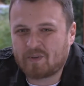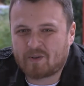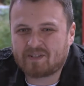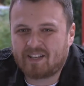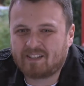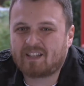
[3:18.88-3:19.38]
be
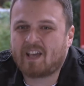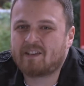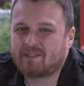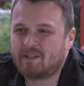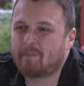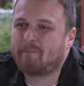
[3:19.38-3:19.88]
translated
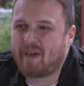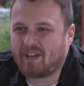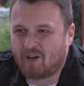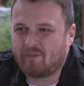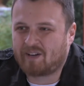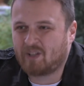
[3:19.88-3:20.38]
as the pack
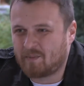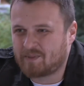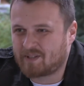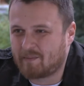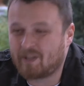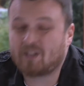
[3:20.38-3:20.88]
of
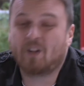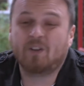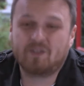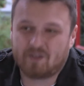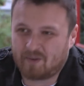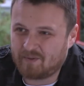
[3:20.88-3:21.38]
Radomski, but it
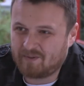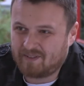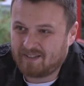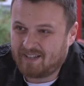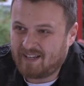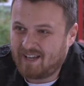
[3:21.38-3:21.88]
also
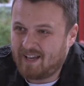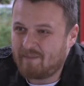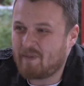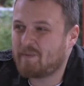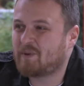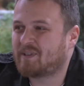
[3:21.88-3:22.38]

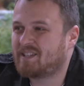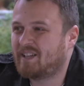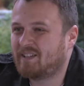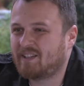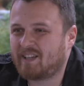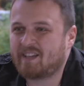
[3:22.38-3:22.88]
may be
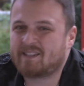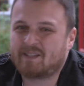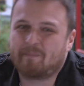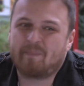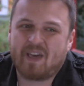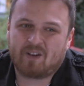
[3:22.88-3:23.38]
translated as the
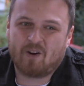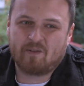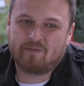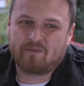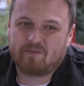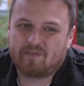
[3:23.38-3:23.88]
pack
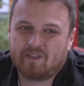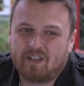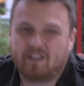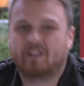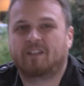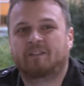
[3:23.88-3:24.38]
of
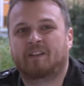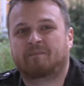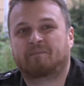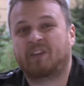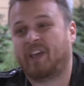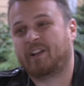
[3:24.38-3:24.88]
the
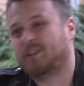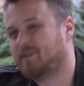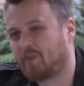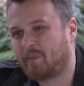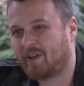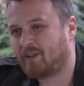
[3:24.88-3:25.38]
tales
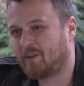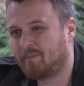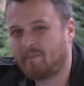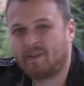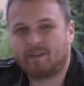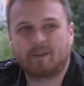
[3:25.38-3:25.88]
from
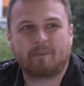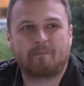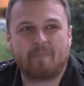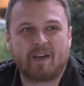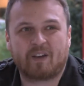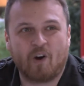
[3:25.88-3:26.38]
Radom, the
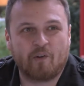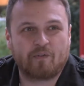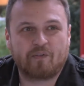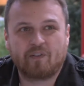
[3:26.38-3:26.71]
pack of